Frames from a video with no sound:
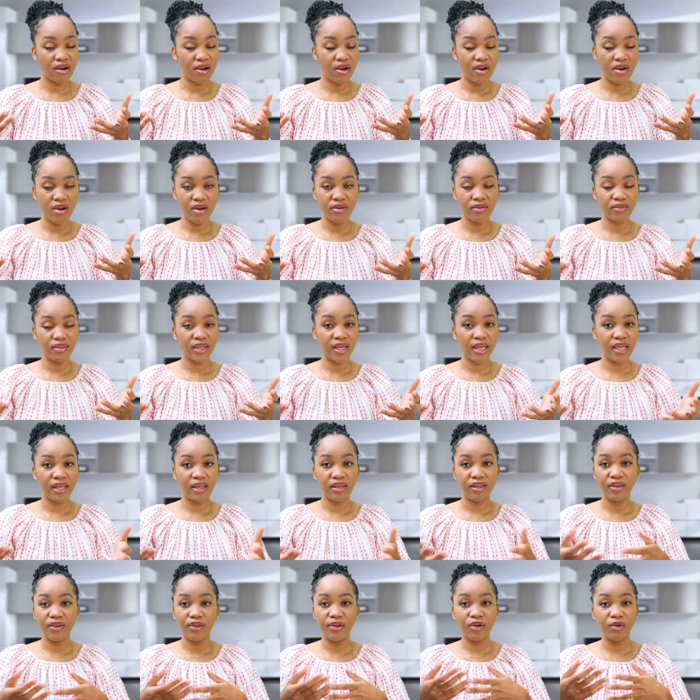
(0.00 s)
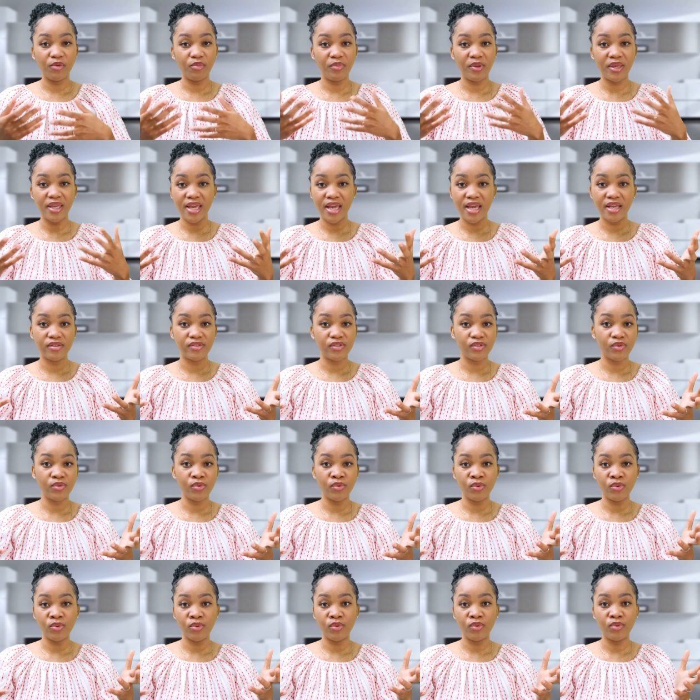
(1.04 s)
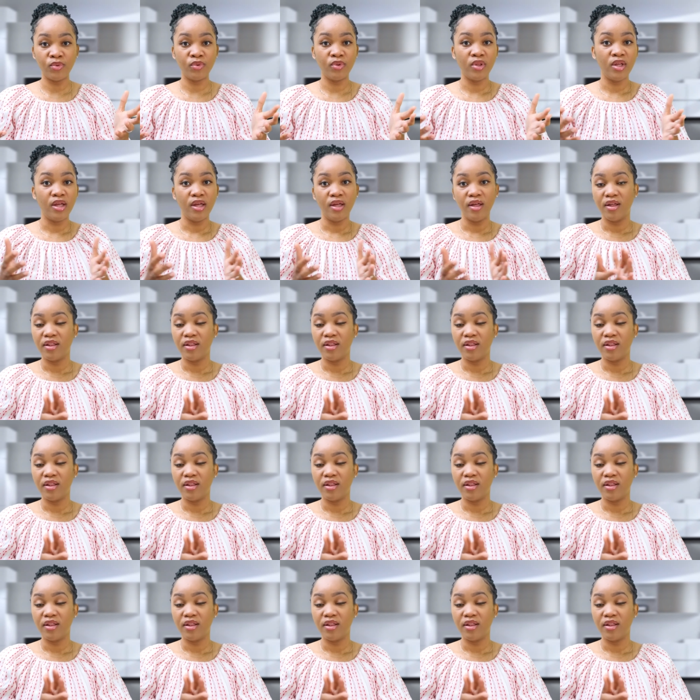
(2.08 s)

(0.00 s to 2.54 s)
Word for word: aren't like, you know, PA school,